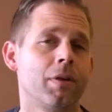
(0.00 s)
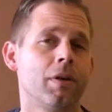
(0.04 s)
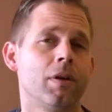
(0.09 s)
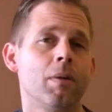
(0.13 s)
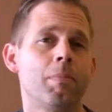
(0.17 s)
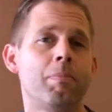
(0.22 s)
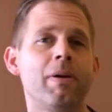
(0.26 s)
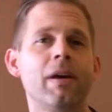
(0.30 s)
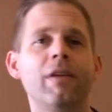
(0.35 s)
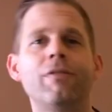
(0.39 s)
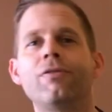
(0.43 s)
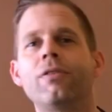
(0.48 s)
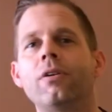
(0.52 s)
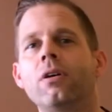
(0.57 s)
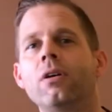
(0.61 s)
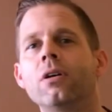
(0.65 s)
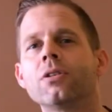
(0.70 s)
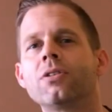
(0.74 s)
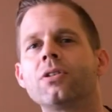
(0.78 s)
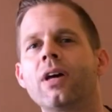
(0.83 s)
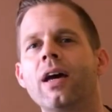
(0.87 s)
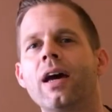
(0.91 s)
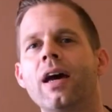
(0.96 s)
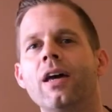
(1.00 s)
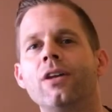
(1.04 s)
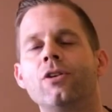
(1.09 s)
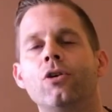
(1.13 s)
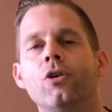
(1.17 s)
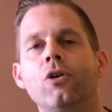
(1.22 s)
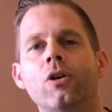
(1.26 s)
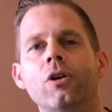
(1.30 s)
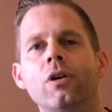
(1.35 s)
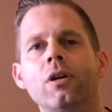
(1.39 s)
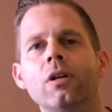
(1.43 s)
the pitfalls and
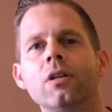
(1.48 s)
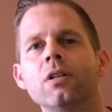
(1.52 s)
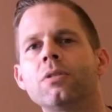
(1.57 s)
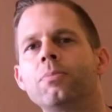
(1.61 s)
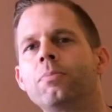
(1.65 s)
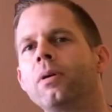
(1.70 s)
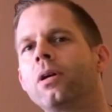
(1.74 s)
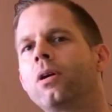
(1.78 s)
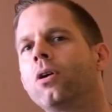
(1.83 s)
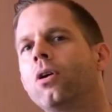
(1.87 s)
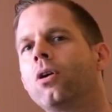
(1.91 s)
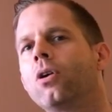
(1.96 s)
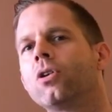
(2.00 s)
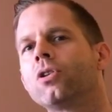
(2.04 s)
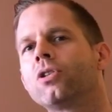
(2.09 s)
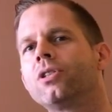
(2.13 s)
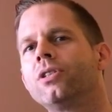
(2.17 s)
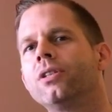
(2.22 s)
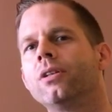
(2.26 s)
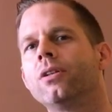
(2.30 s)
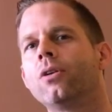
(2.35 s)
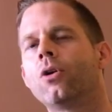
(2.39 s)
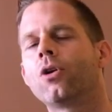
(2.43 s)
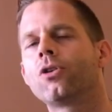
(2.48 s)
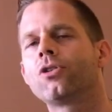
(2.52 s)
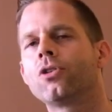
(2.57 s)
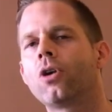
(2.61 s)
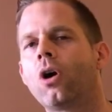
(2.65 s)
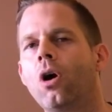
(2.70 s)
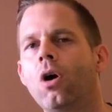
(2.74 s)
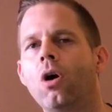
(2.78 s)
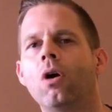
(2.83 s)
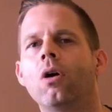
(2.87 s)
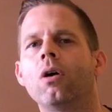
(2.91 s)
hurdles, because not
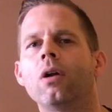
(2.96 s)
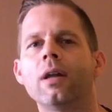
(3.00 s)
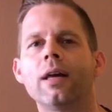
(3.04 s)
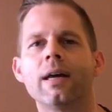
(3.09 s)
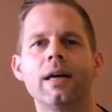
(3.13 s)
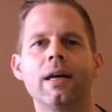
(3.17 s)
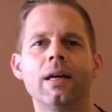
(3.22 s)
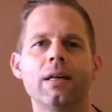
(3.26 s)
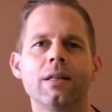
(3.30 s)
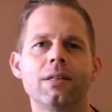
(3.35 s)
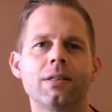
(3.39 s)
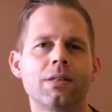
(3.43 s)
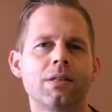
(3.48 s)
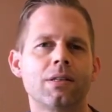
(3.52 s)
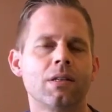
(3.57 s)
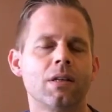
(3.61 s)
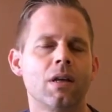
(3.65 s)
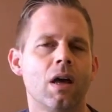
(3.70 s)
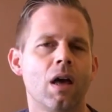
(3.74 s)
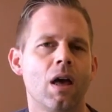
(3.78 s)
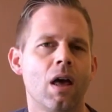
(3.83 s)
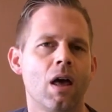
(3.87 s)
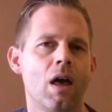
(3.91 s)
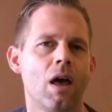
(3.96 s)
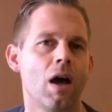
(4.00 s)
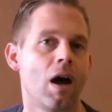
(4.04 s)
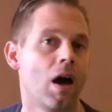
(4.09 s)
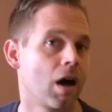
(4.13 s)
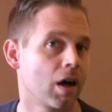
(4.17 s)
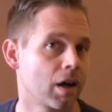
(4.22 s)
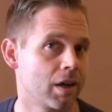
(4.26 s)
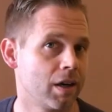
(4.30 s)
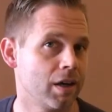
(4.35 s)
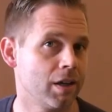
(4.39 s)
all is
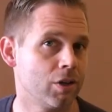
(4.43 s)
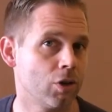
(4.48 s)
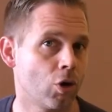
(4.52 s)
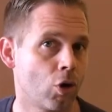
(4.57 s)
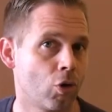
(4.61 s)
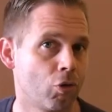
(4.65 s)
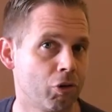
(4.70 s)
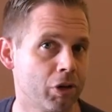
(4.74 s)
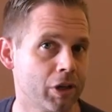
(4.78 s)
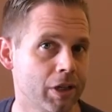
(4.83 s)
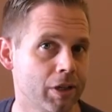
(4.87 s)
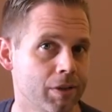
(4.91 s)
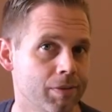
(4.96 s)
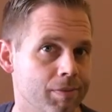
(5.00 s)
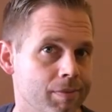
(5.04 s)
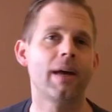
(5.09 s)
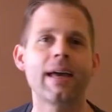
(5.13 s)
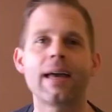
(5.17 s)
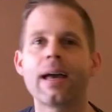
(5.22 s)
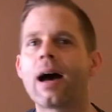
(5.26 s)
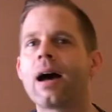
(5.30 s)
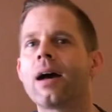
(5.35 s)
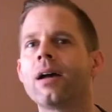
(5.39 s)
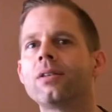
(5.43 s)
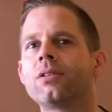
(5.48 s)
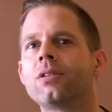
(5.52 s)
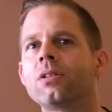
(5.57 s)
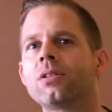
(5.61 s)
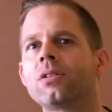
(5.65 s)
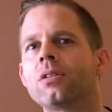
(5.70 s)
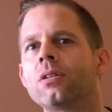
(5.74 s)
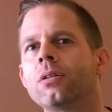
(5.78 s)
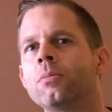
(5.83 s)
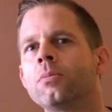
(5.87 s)
hunky-dory. AI
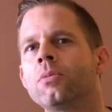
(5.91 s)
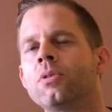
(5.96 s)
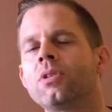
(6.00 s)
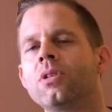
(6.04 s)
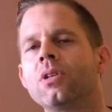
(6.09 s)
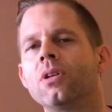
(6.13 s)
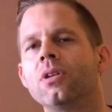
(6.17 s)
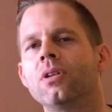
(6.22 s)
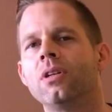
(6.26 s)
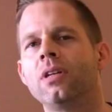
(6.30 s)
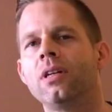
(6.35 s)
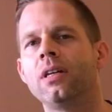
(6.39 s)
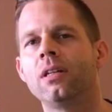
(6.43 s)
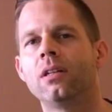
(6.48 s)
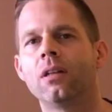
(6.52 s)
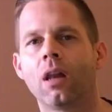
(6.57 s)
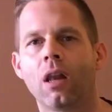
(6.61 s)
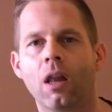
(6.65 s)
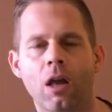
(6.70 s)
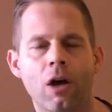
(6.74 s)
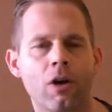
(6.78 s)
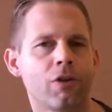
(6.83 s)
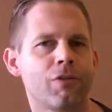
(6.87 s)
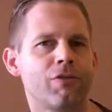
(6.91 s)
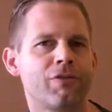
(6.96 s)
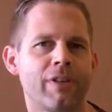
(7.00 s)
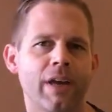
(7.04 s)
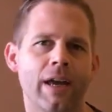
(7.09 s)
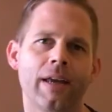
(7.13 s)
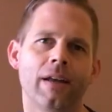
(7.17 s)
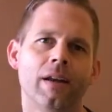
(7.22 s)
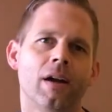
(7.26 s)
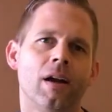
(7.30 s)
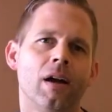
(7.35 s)
systems need a lot of
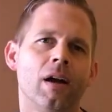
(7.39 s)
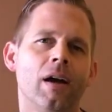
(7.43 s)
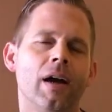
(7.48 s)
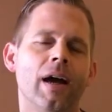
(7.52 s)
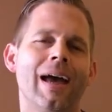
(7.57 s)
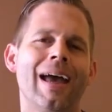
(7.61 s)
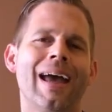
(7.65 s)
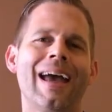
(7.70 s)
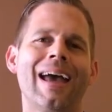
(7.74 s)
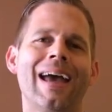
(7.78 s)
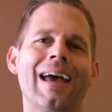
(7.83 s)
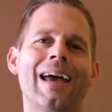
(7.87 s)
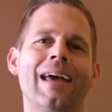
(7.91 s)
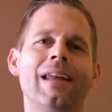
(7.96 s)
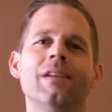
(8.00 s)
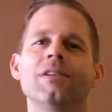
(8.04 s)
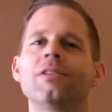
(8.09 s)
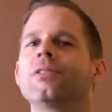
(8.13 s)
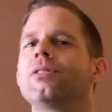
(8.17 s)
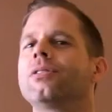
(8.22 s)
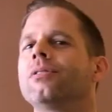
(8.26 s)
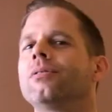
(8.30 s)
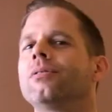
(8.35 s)
data and